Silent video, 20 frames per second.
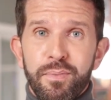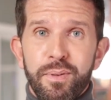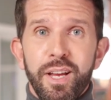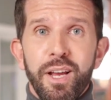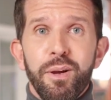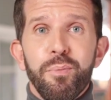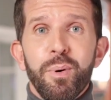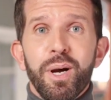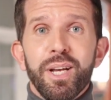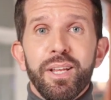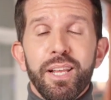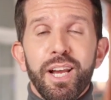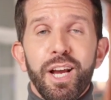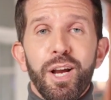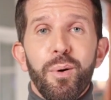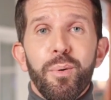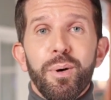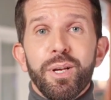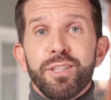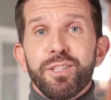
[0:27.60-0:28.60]
And right
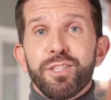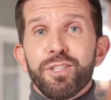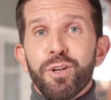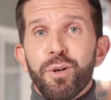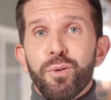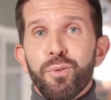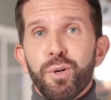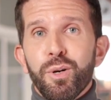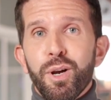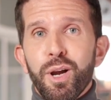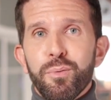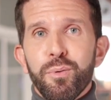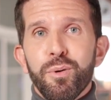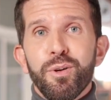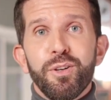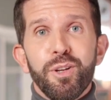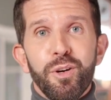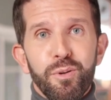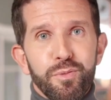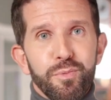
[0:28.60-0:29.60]
now, as silver
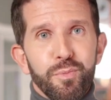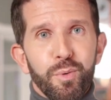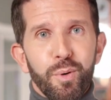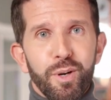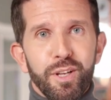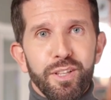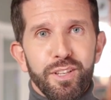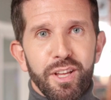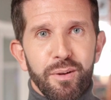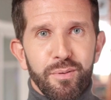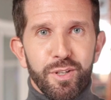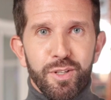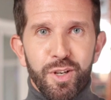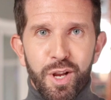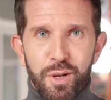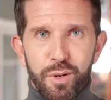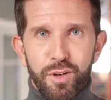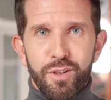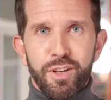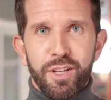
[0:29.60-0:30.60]
hovers near
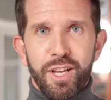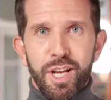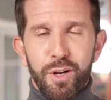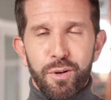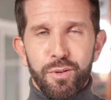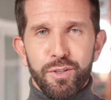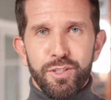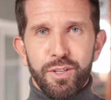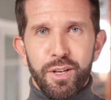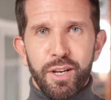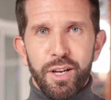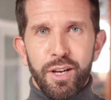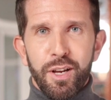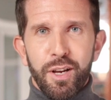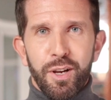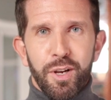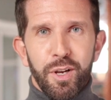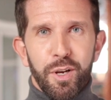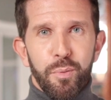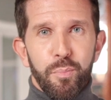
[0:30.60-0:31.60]
$47 an ounce,
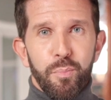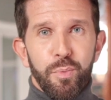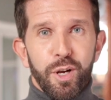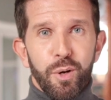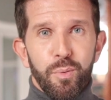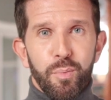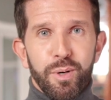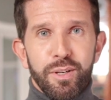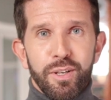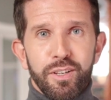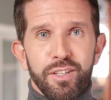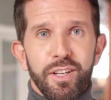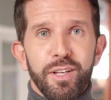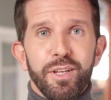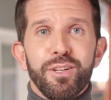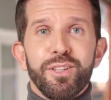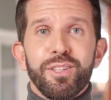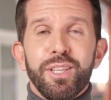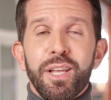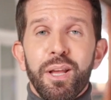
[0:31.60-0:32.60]
we are witnessing
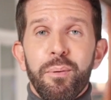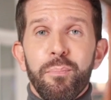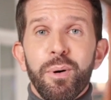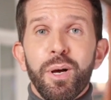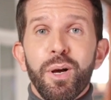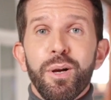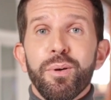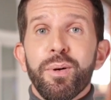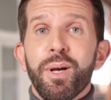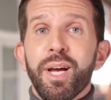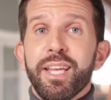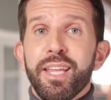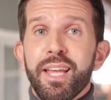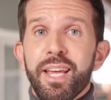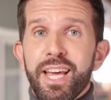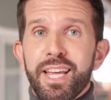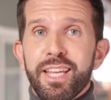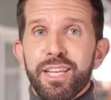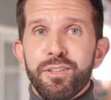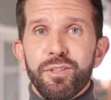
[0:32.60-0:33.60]
a setup unlike
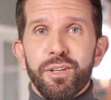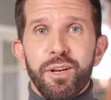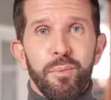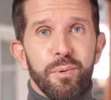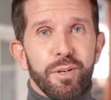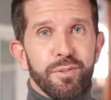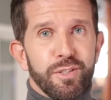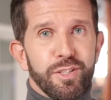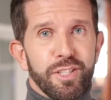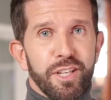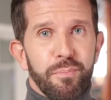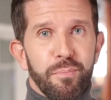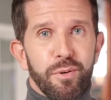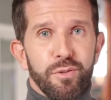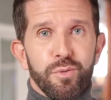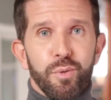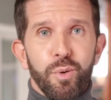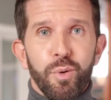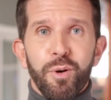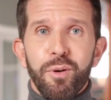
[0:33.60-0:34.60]
anything we've seen
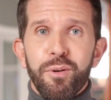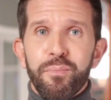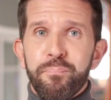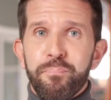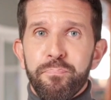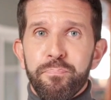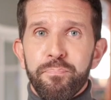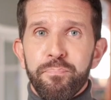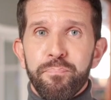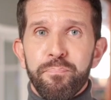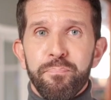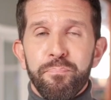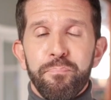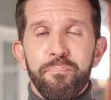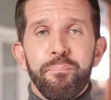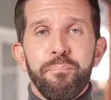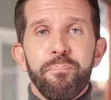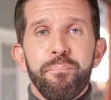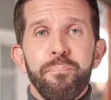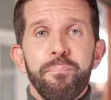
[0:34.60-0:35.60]
before.
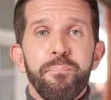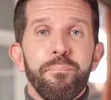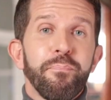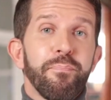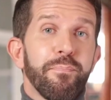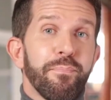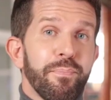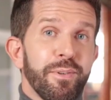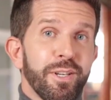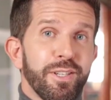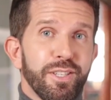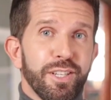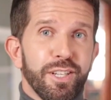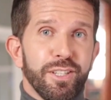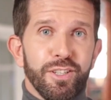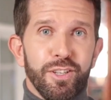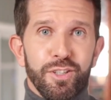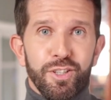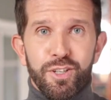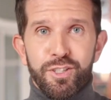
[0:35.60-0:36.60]
This
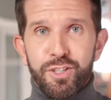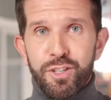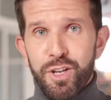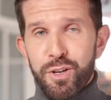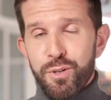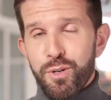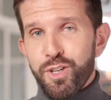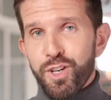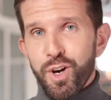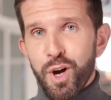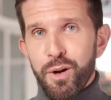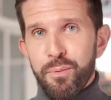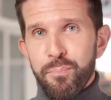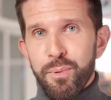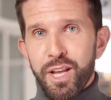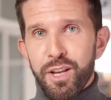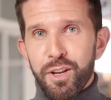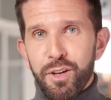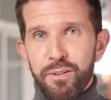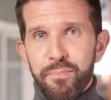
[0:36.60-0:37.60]
isn't just another chart
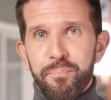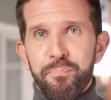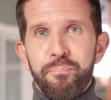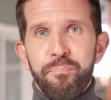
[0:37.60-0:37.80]
pattern.